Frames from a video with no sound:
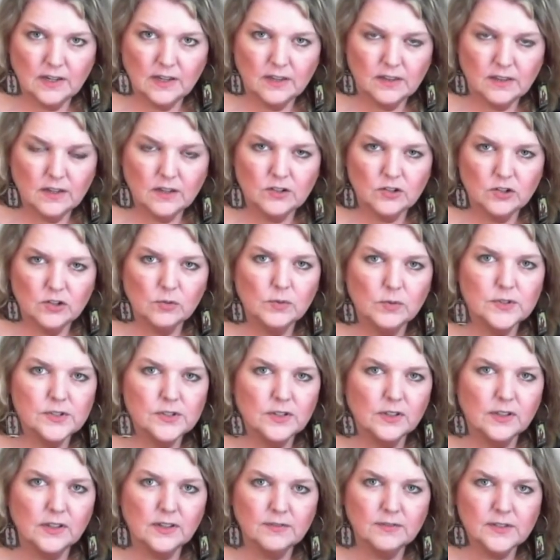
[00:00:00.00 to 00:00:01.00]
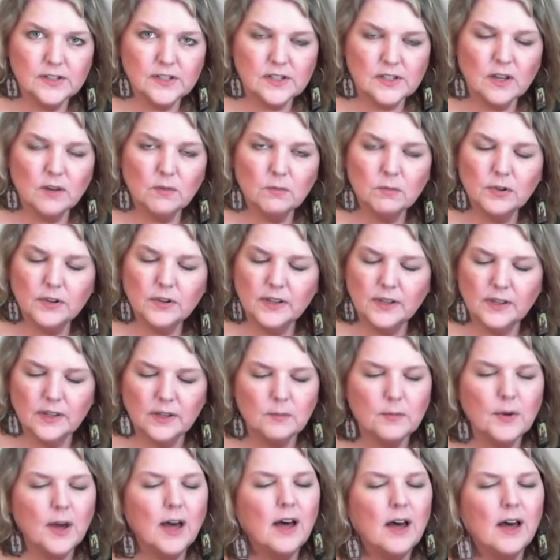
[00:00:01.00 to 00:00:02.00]
I think she wants to leave this completely
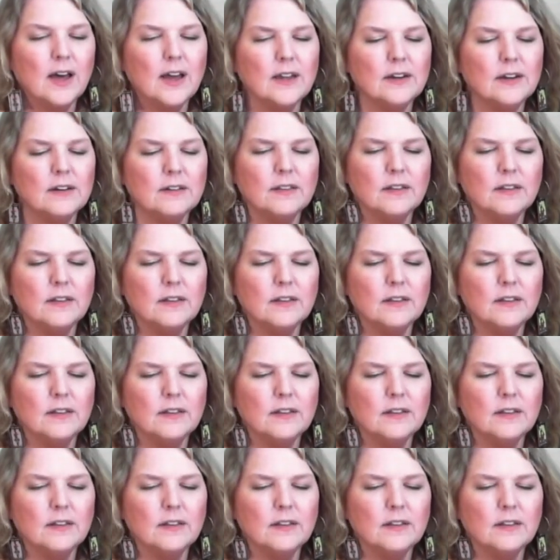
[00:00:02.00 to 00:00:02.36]
behind.